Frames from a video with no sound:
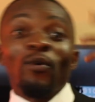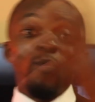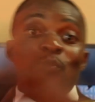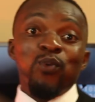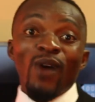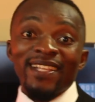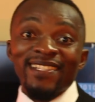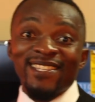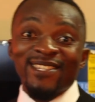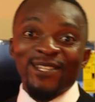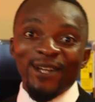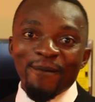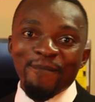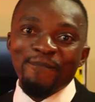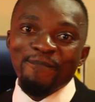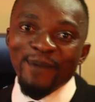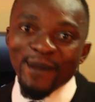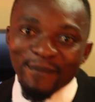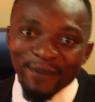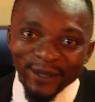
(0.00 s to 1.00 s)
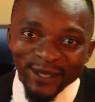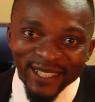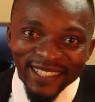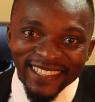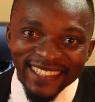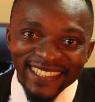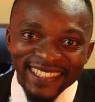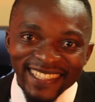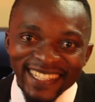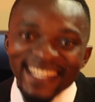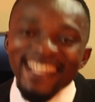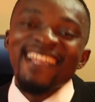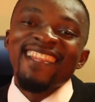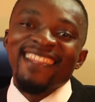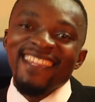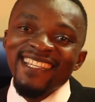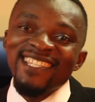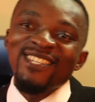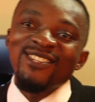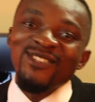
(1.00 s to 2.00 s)
What's up, people?
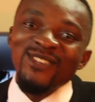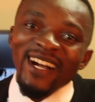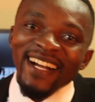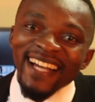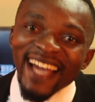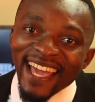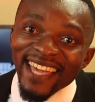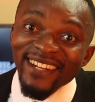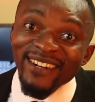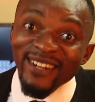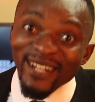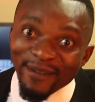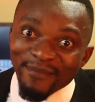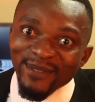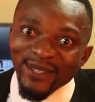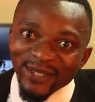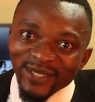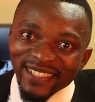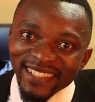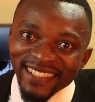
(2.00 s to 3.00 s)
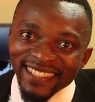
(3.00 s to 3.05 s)
This is your guy Crypto.